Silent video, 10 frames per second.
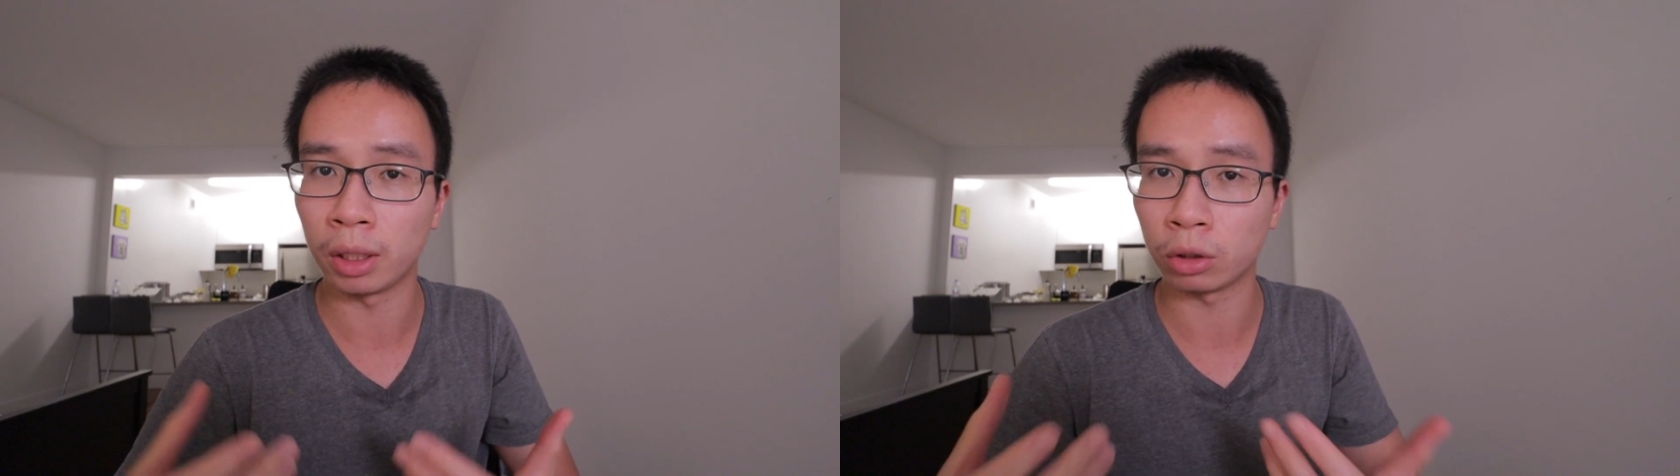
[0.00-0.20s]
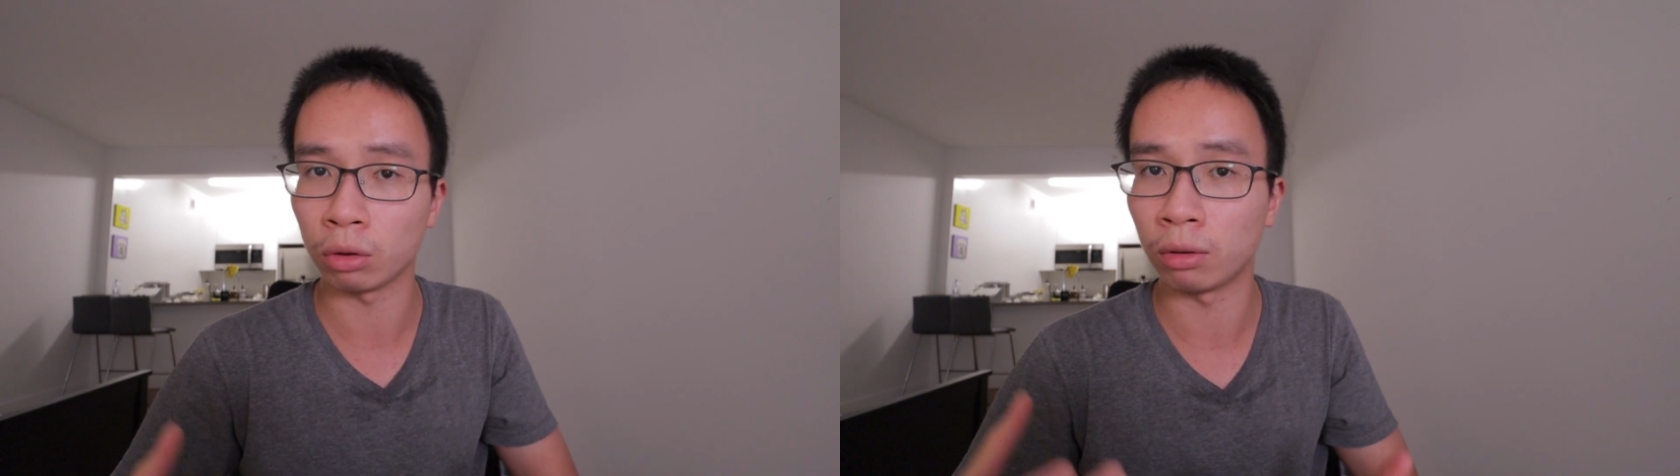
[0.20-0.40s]

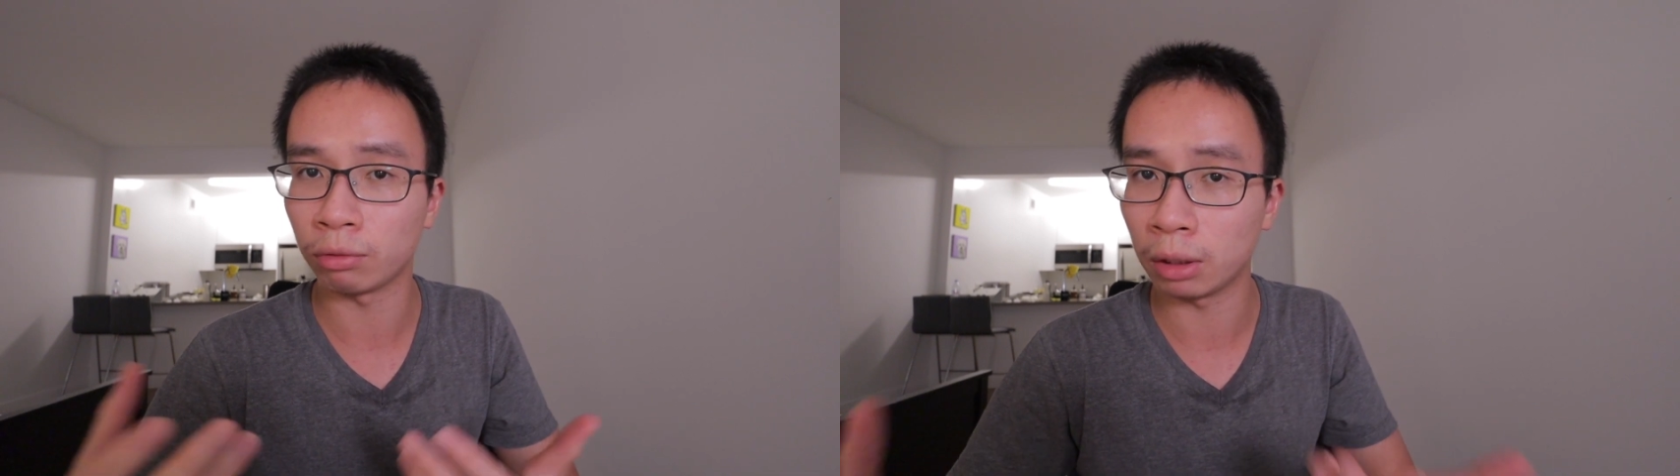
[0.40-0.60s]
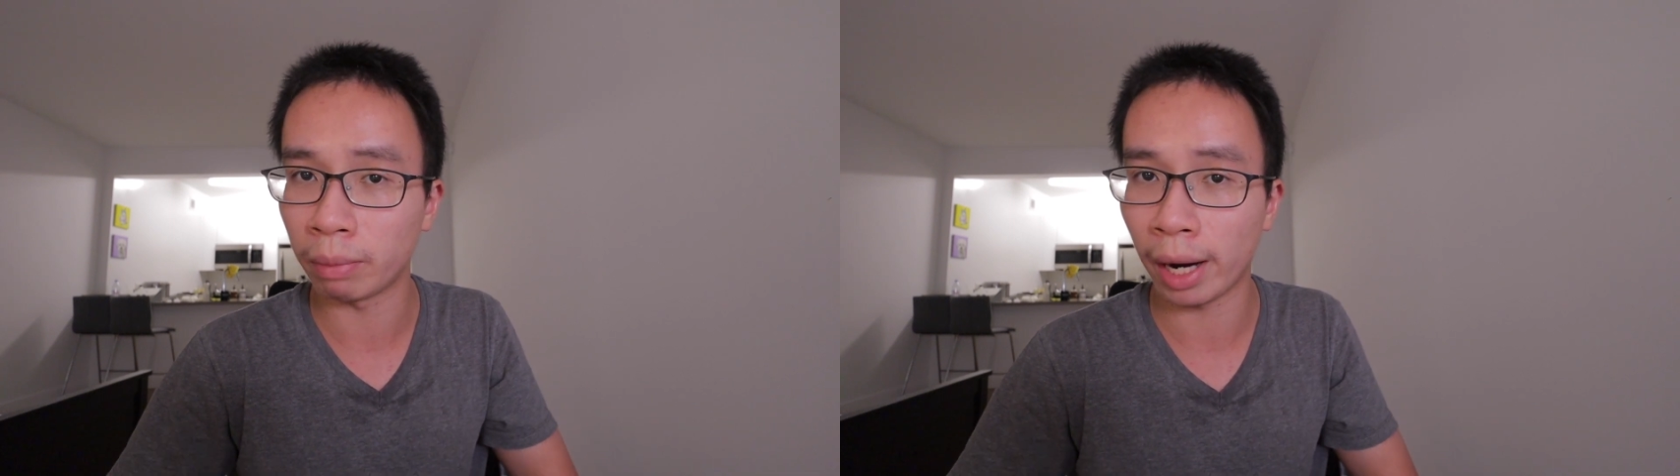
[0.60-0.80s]
measure, learn
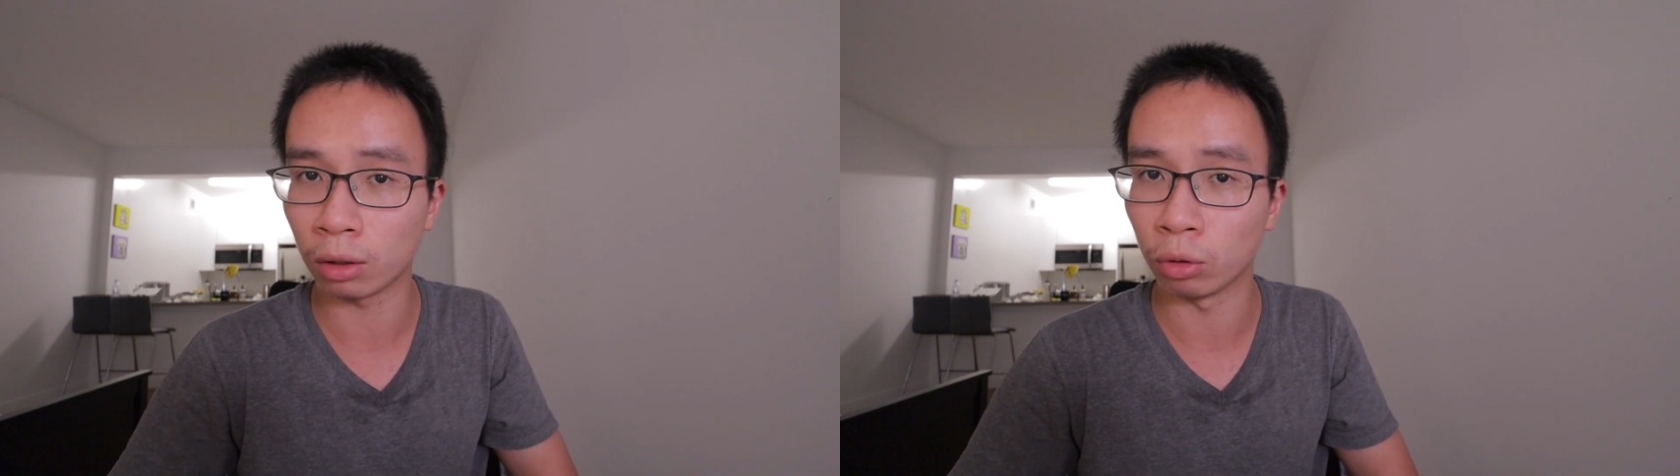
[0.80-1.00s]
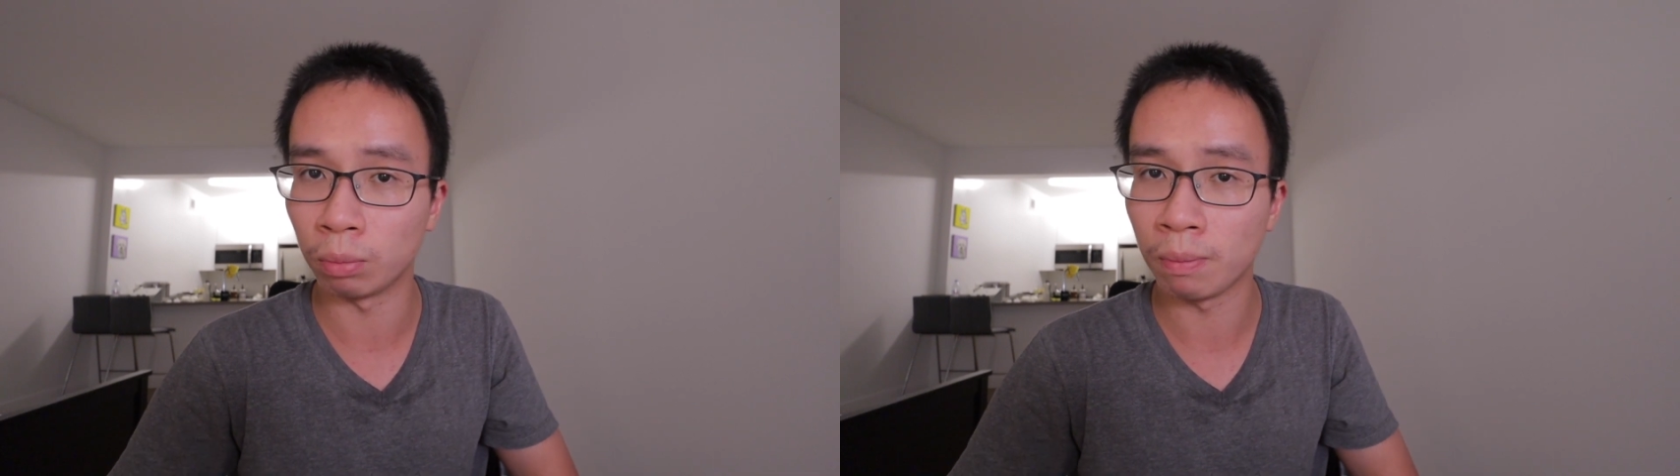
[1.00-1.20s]

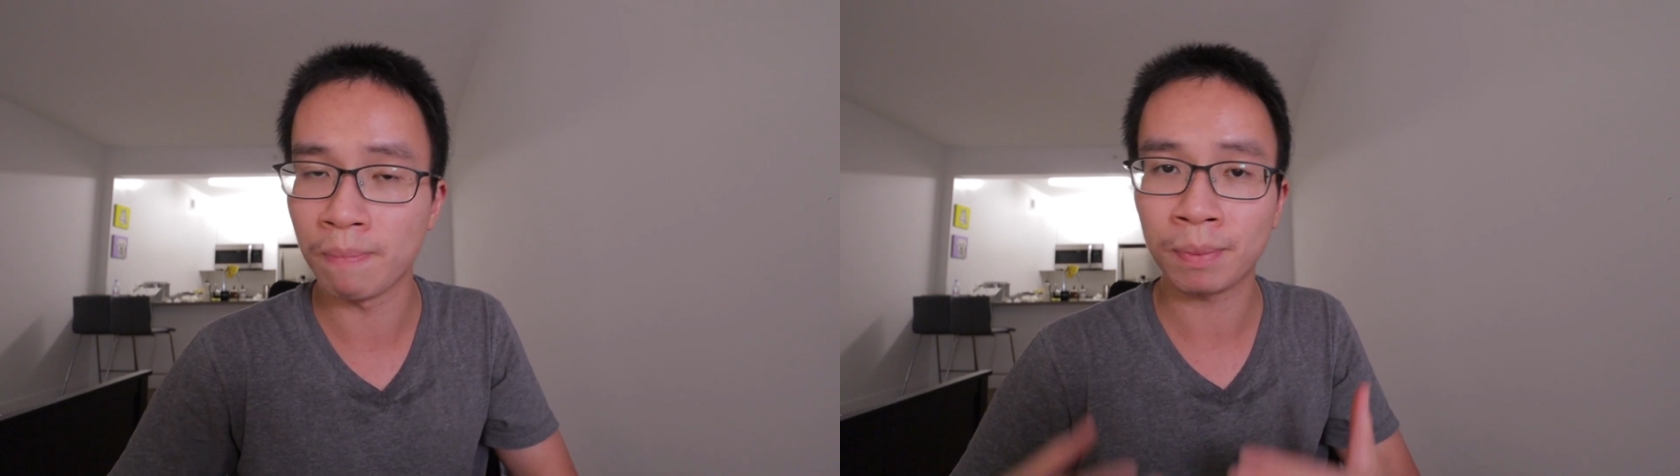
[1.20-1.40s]
feedback loop.